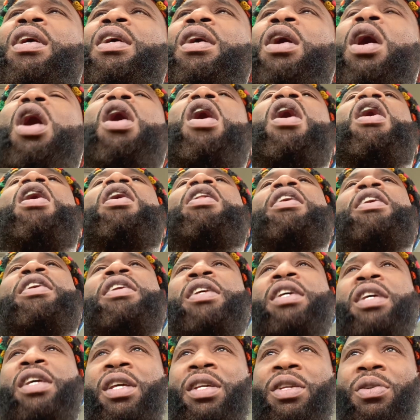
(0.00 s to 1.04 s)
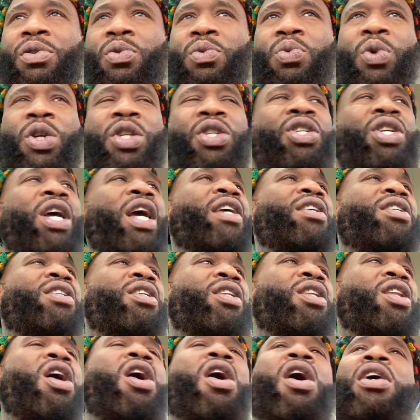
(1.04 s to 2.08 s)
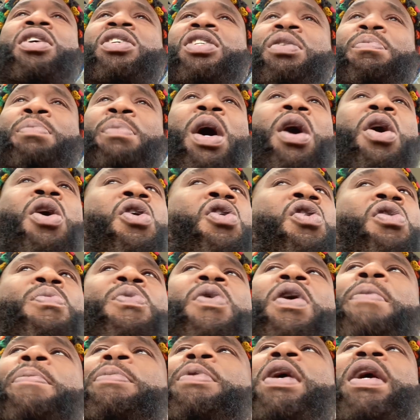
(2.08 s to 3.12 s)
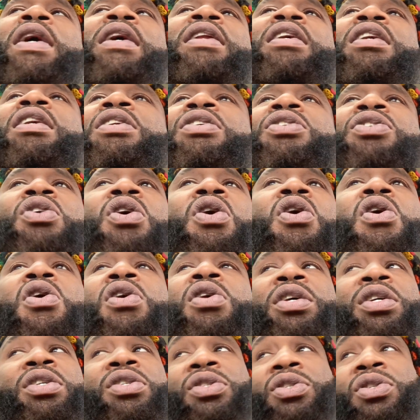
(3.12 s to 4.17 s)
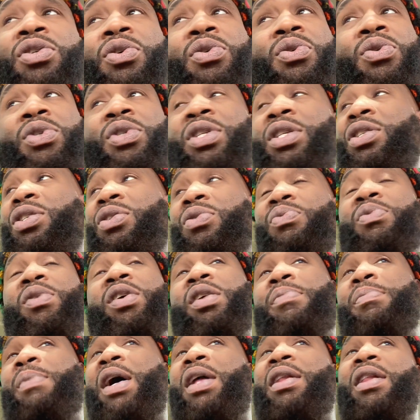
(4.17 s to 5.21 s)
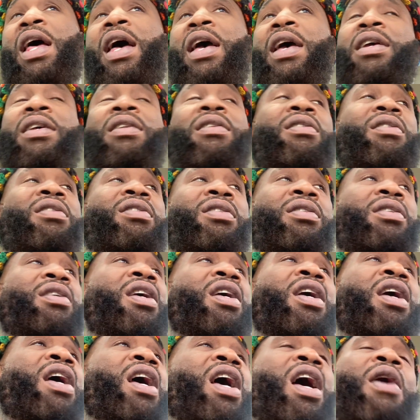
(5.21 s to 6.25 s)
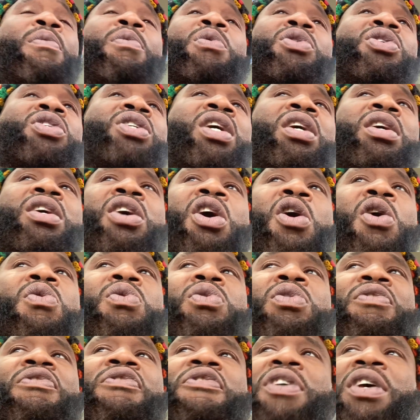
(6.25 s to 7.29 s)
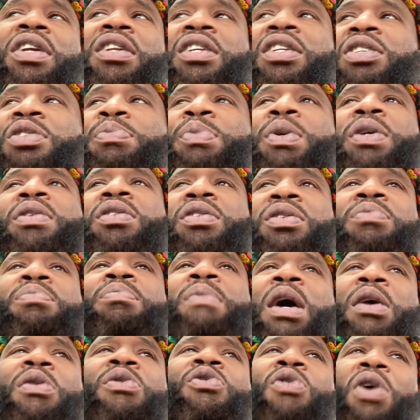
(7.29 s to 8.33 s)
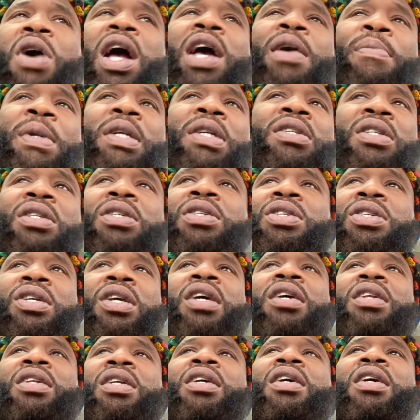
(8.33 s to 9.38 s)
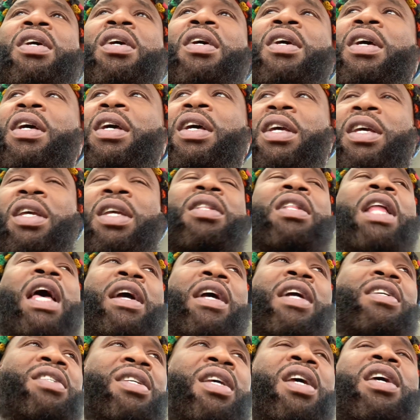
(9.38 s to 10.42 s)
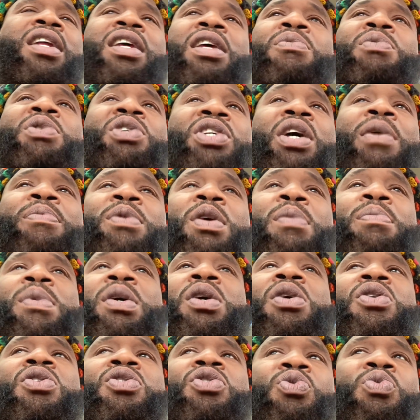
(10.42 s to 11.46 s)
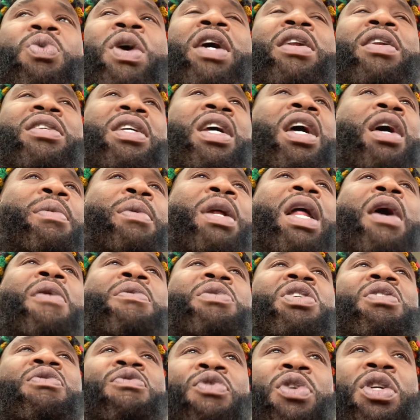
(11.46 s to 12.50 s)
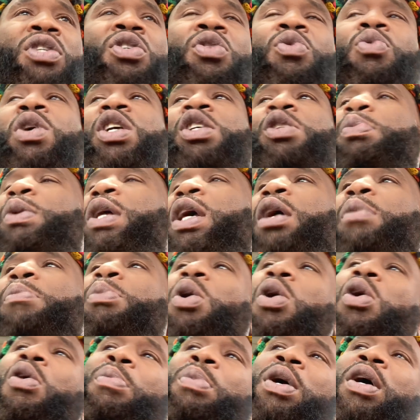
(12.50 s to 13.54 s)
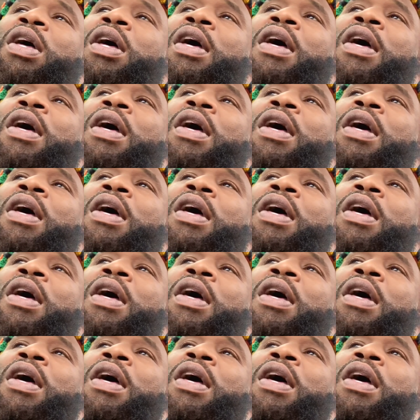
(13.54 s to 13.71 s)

Albany with Jason Lawson. My homeboy played against all these dudes. This is one of my, like, I won't say co-defenders, but my crimies and shit. He, like I said, he was up the Mills around the time that I was in Vision Quest playing ball, but